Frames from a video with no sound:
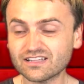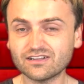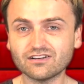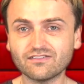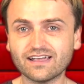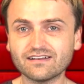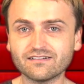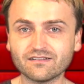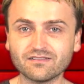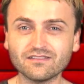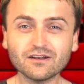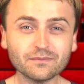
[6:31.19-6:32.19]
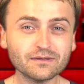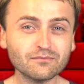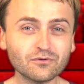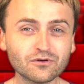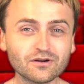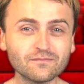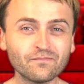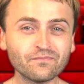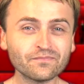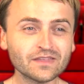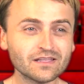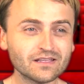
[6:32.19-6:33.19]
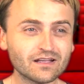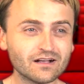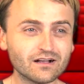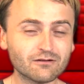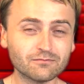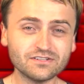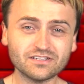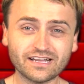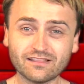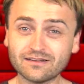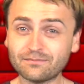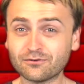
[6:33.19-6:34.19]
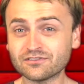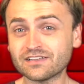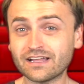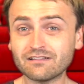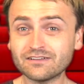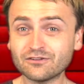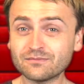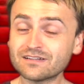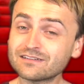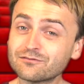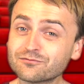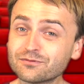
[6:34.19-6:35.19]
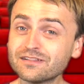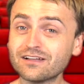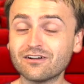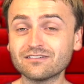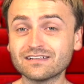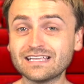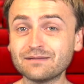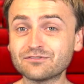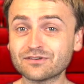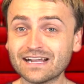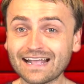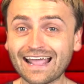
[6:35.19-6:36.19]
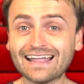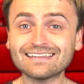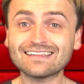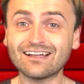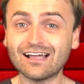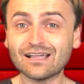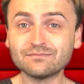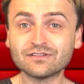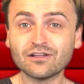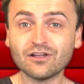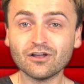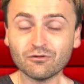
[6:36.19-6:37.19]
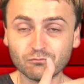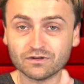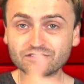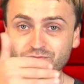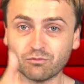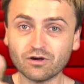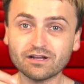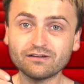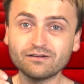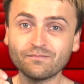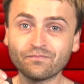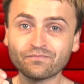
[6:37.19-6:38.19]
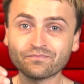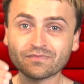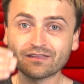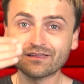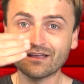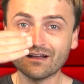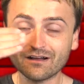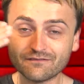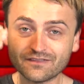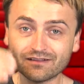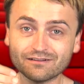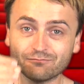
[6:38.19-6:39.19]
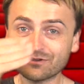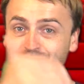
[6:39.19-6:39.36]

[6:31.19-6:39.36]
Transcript: They could have added a little bit more originality, personality to them, because it was really hard to keep track at times which one of those